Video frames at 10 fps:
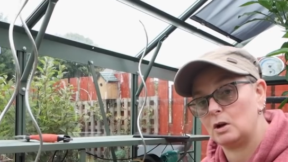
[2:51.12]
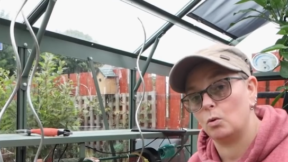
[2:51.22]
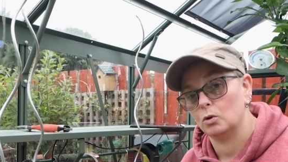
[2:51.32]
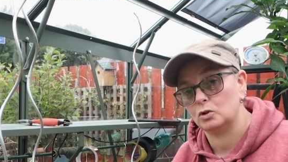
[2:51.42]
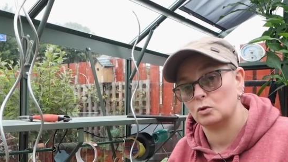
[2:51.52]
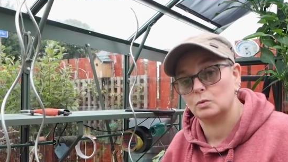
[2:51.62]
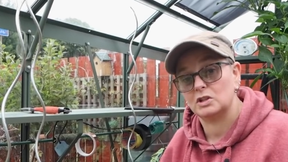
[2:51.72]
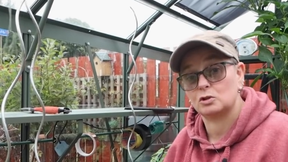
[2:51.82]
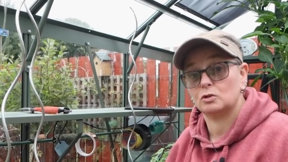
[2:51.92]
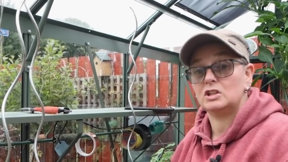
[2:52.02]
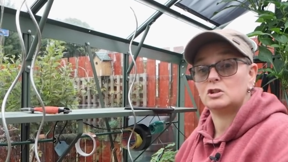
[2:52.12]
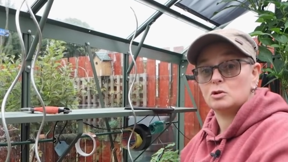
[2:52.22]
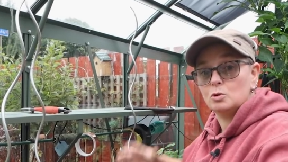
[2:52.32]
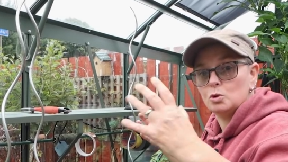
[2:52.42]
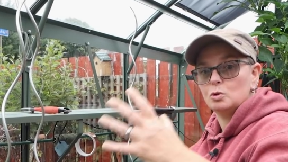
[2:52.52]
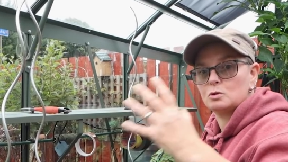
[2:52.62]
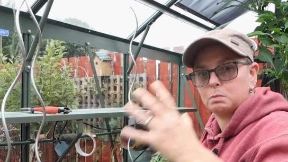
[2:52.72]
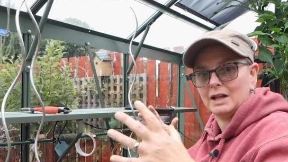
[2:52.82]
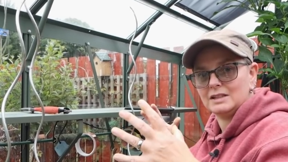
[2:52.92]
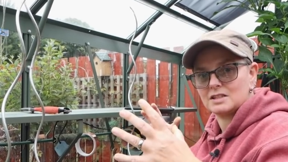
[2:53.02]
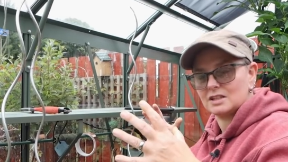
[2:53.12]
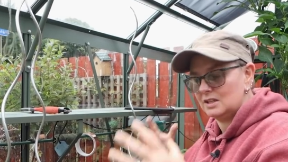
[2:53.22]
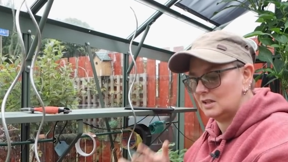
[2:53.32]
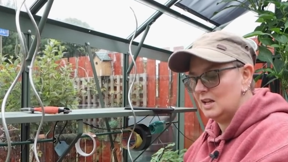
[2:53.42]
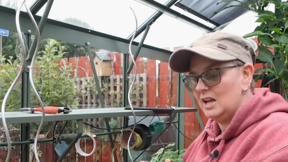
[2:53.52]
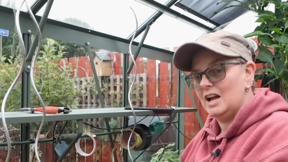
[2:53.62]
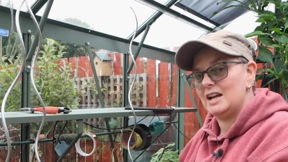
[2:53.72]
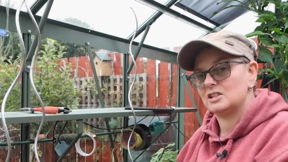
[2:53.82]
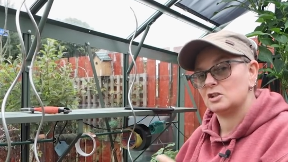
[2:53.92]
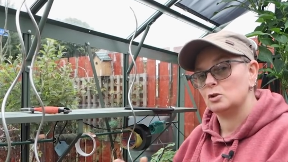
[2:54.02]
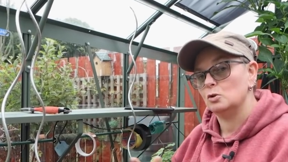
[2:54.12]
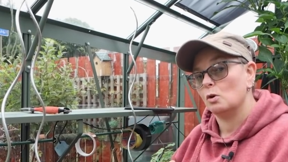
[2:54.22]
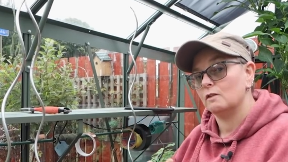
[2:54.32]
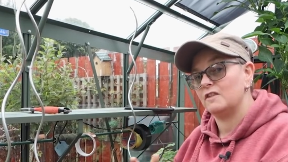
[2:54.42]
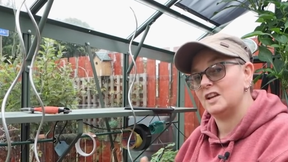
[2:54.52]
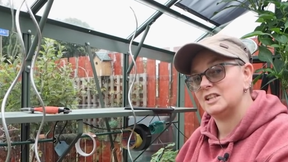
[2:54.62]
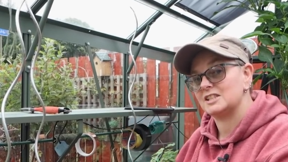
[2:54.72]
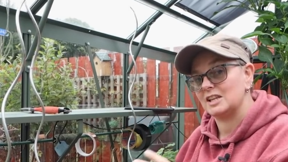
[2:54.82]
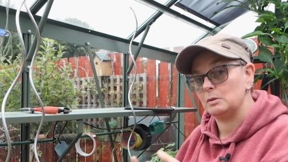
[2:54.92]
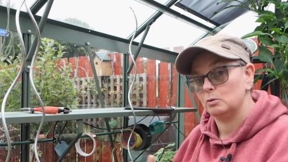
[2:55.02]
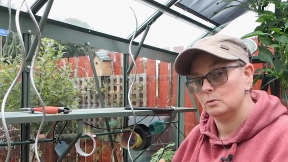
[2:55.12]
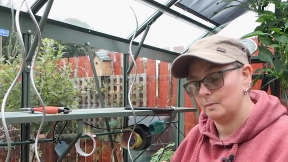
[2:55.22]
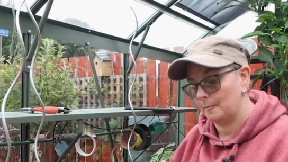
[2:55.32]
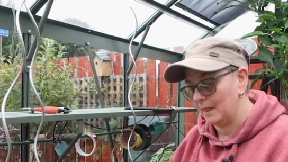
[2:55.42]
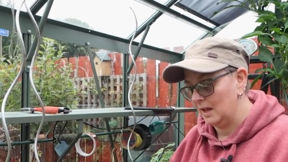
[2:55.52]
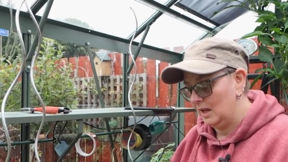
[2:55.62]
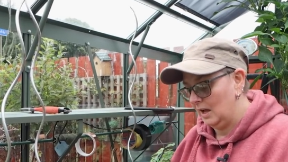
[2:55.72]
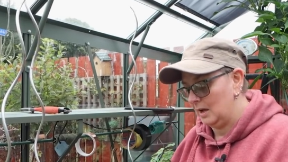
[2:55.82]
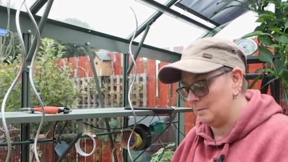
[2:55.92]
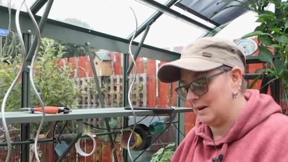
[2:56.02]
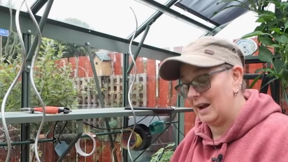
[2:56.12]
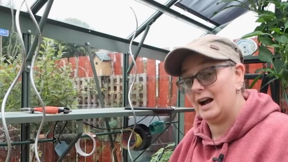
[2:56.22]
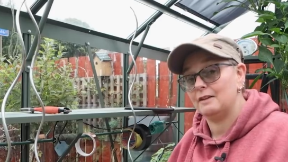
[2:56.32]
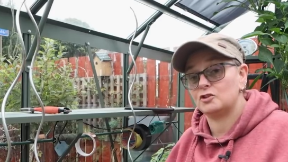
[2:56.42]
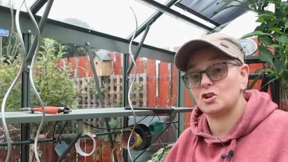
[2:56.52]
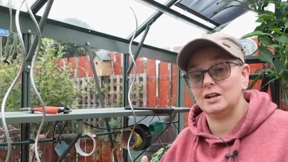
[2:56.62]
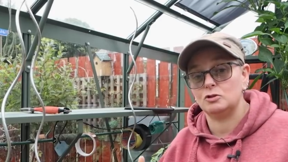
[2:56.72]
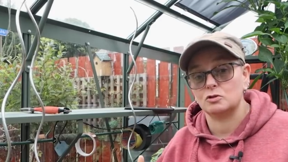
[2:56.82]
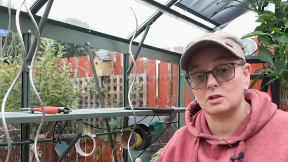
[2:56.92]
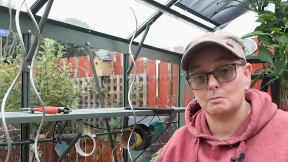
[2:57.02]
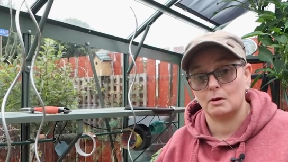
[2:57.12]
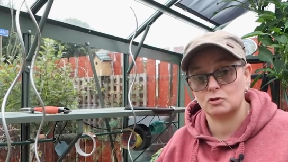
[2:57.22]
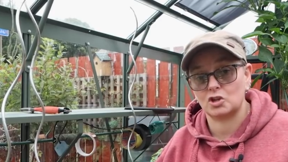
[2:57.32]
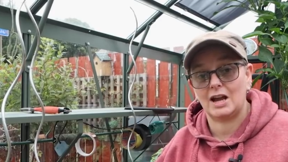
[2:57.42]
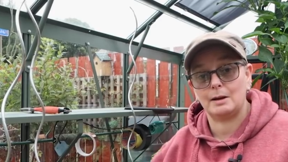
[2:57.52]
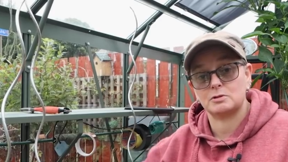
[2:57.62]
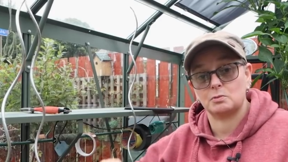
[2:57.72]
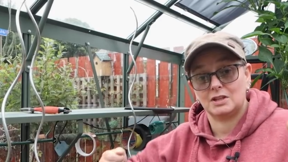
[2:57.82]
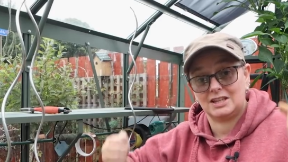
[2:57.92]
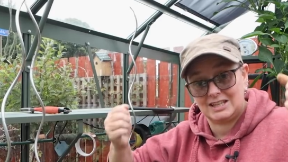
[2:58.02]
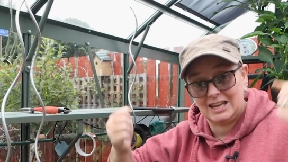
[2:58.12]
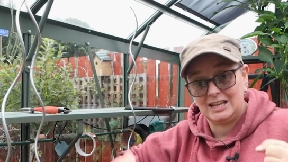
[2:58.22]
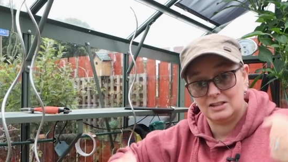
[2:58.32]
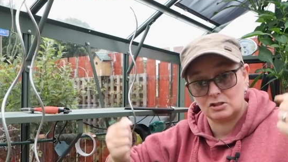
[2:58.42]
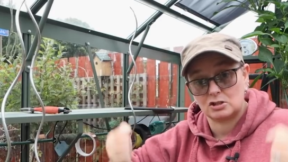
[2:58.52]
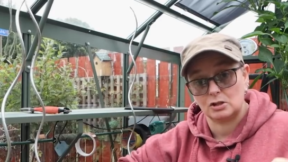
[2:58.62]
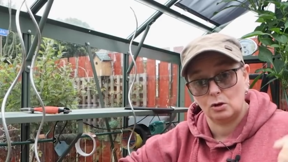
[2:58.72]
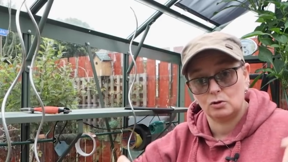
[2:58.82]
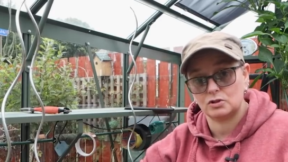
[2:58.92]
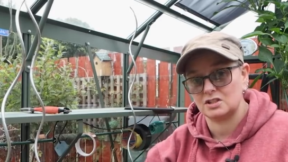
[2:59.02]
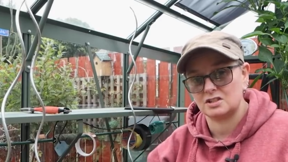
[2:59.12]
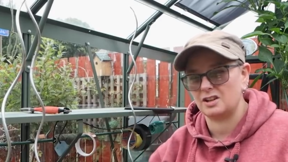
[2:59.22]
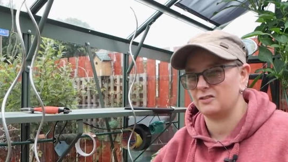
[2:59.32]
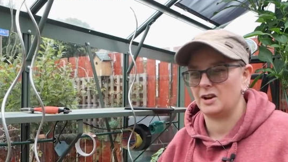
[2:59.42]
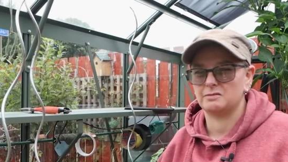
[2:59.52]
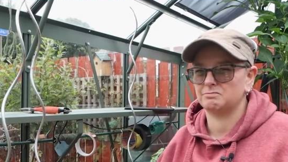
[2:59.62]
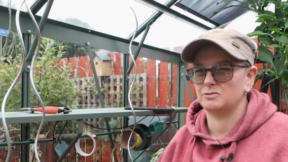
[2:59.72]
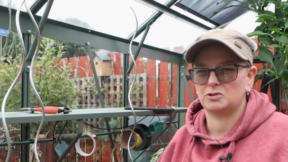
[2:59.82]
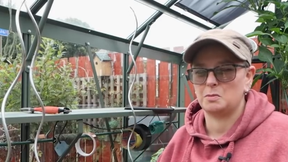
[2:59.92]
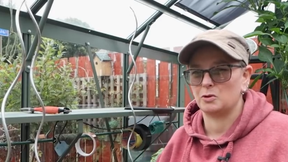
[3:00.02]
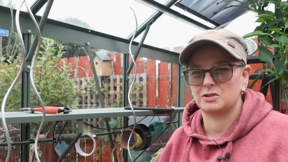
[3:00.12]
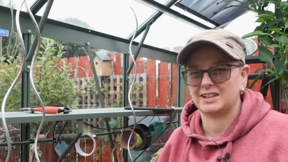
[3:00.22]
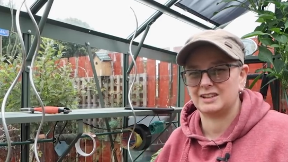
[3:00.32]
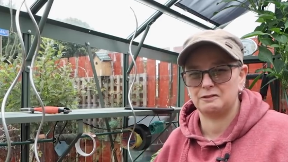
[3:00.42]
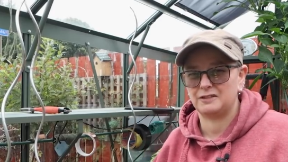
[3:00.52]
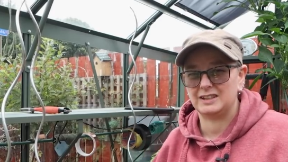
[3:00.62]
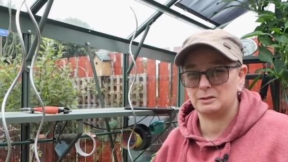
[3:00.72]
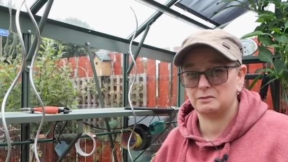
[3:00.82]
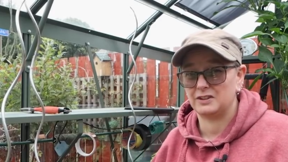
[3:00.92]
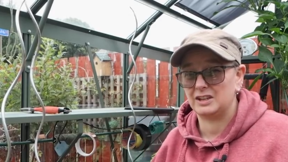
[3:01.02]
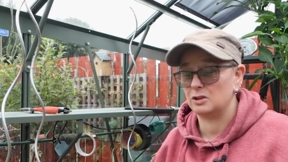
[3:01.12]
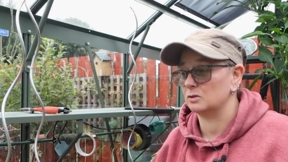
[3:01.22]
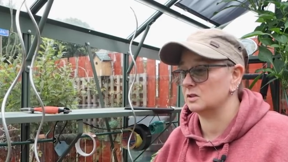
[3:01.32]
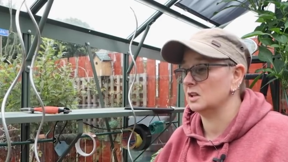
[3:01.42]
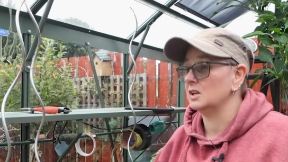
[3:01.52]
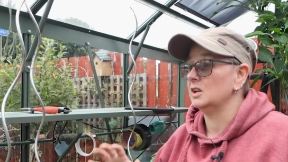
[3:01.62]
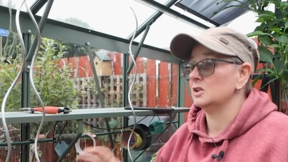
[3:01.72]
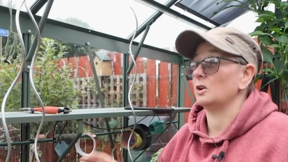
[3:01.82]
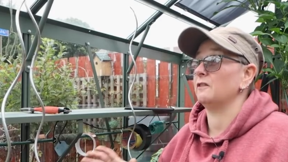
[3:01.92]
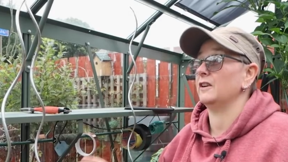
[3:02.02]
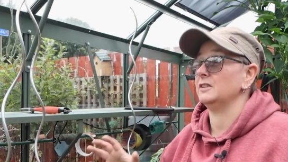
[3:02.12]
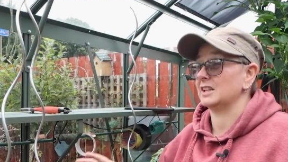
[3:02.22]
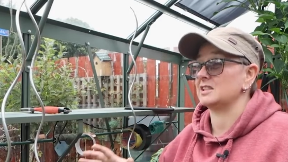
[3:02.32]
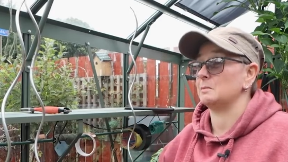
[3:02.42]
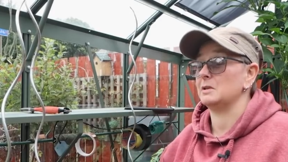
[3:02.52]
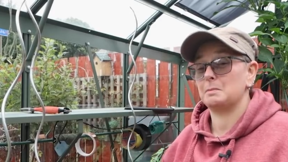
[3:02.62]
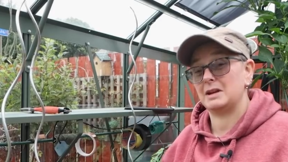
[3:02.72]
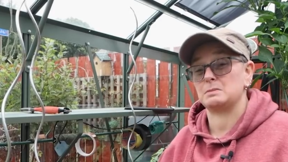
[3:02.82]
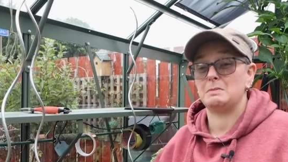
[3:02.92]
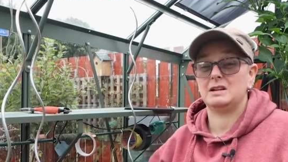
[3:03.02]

the quad grow, when it's got these huge plants in it, is it's not very stable. And I have tried using the mulch caps with the cane slots and stuff, and to be honest, I didn't find them very good. So I found this to be the best